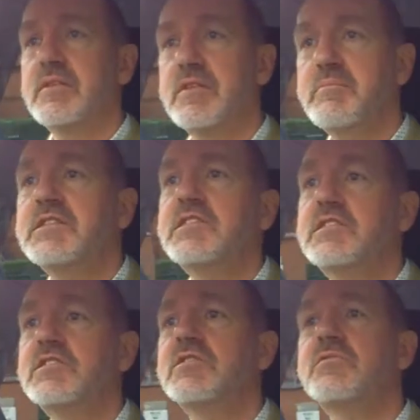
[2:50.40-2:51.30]
the ability
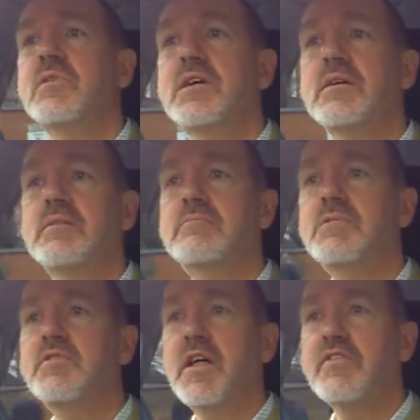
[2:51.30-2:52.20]
to
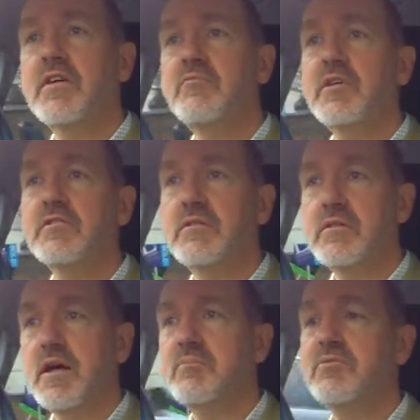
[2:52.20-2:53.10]
move that thumb wheel
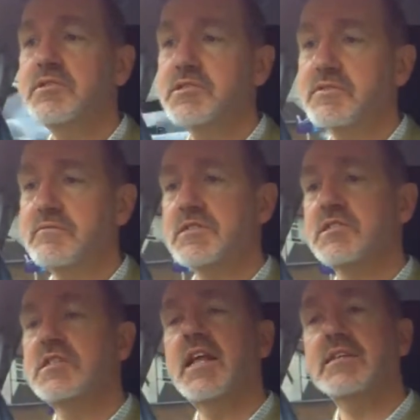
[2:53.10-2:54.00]
upwards to
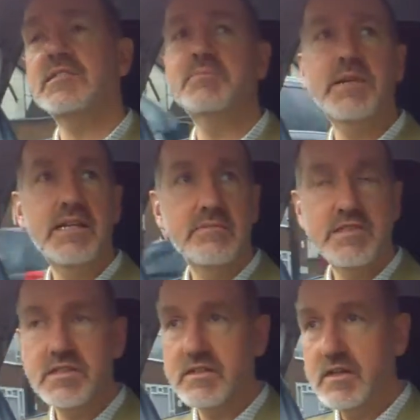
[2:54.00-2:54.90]
select speed
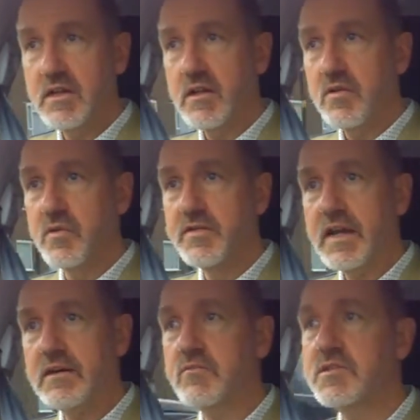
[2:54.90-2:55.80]
limiter or
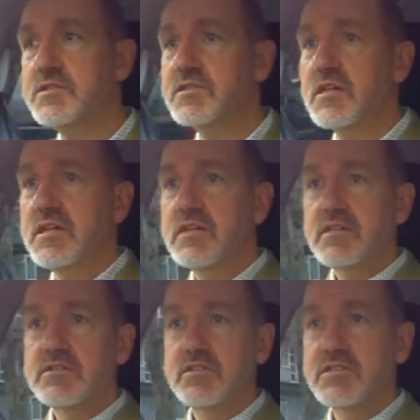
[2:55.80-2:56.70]
downwards
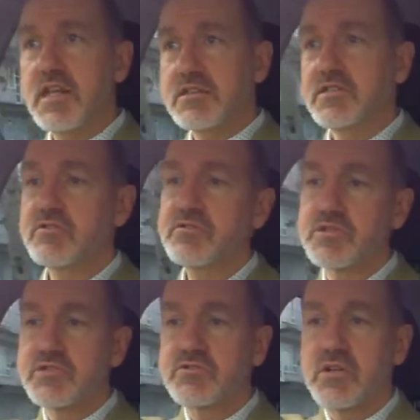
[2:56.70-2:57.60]
to select cruise
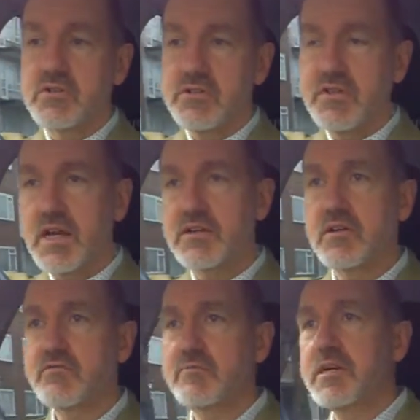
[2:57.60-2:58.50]
control, and you get a
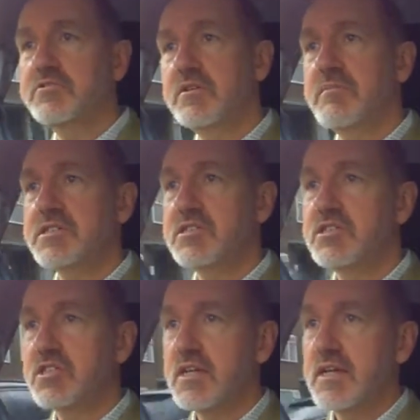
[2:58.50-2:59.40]
confirmatory
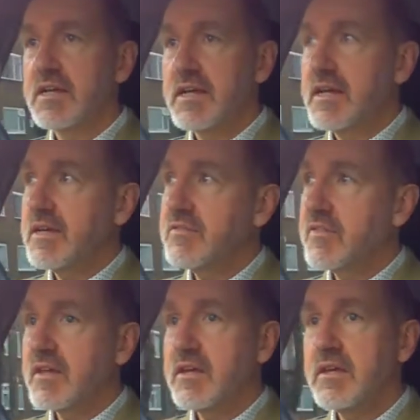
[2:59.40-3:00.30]
message in
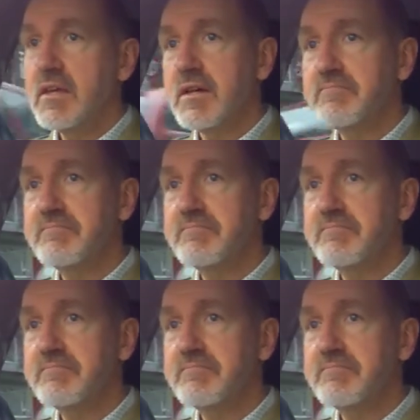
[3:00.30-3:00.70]
the